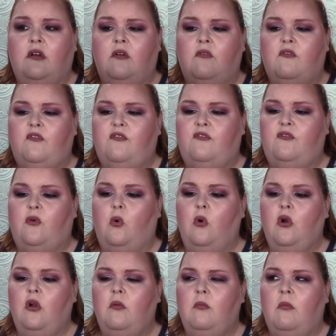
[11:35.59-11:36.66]

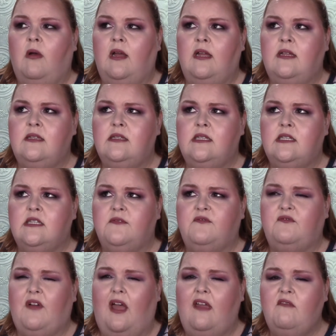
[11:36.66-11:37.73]
four months,
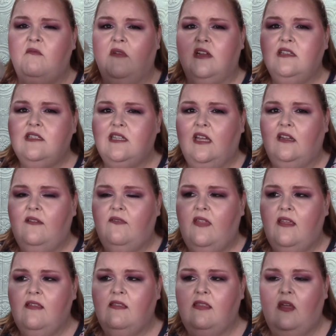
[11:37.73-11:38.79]
five months out of
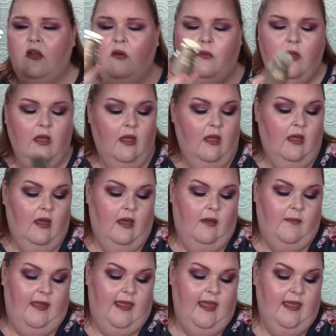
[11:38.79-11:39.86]
this though.
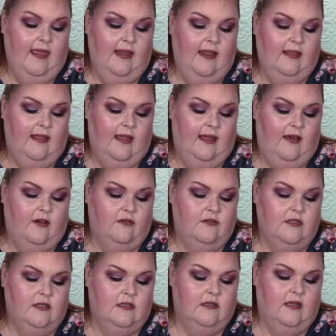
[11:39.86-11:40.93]
Um, I can't get anything
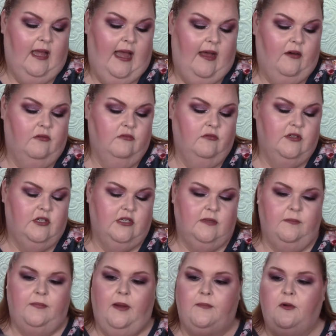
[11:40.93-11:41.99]
else out, which is a
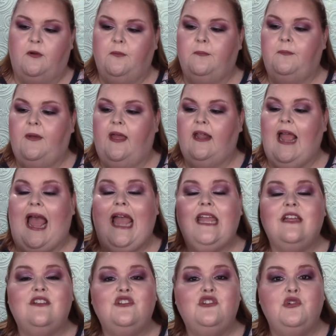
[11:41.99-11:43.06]
bummer, but I
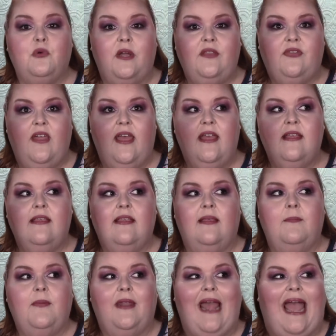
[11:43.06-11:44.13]
enjoyed this,
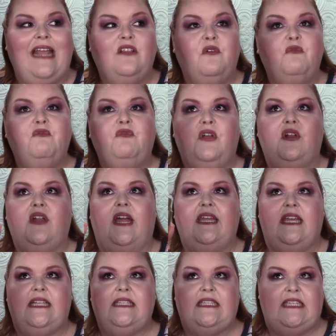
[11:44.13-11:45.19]
but I don't feel like
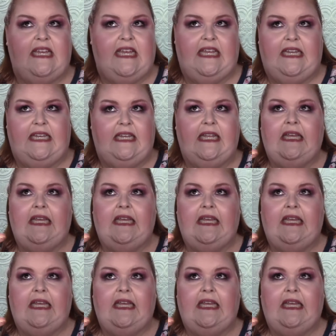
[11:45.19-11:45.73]
it did